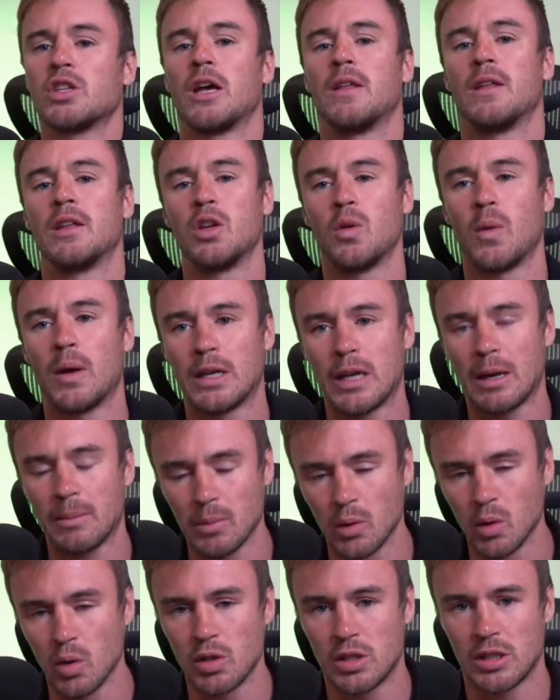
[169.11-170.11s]
and then you end up
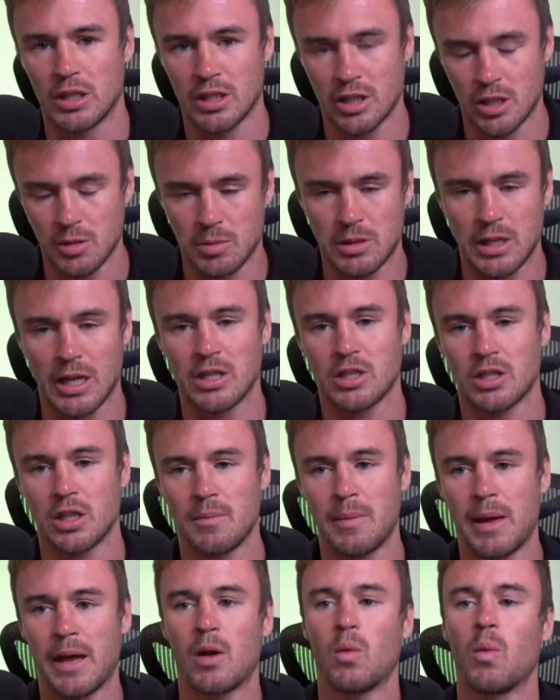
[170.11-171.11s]
losing a substantial
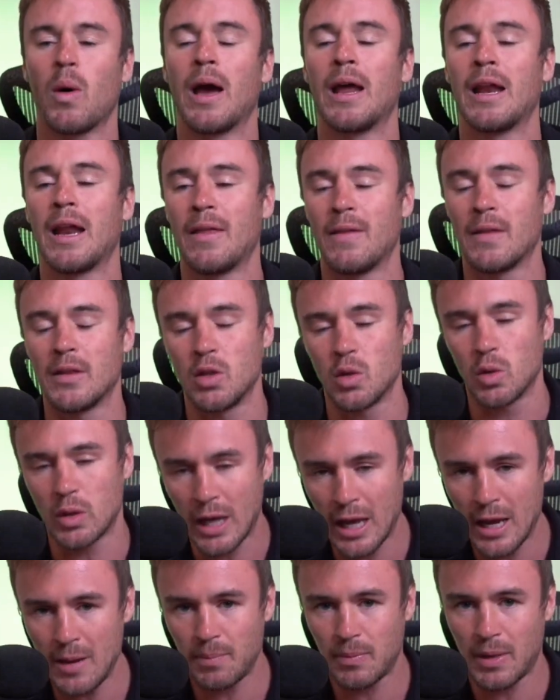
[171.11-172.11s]
amount of weight, and then you
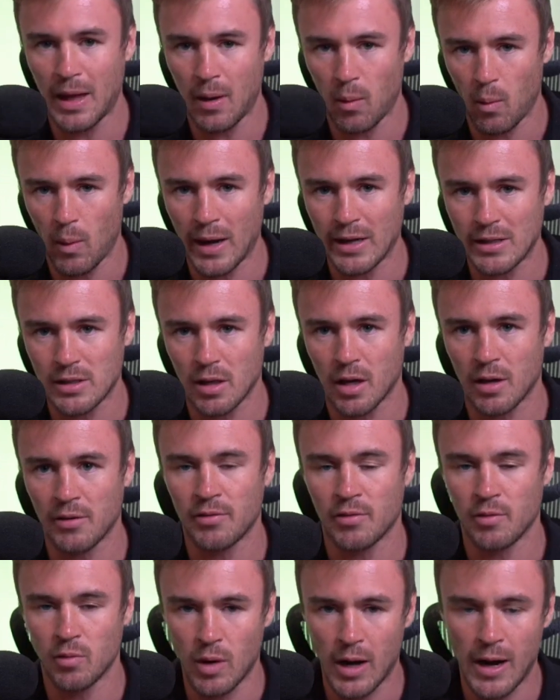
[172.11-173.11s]
keep that weight
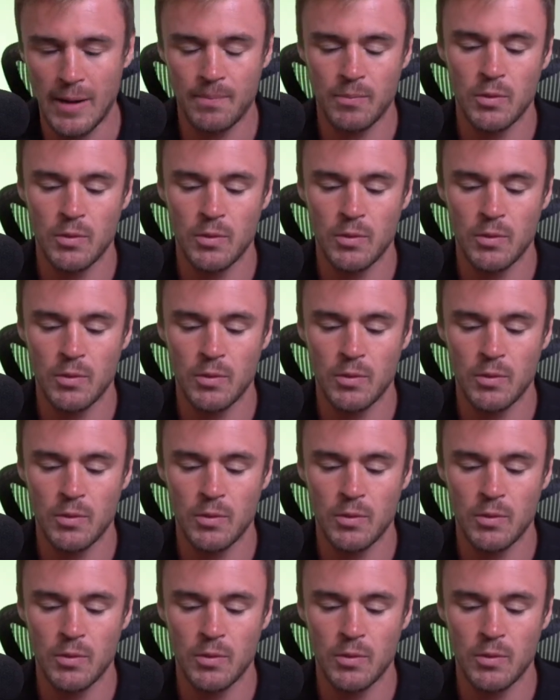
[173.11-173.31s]
off, right?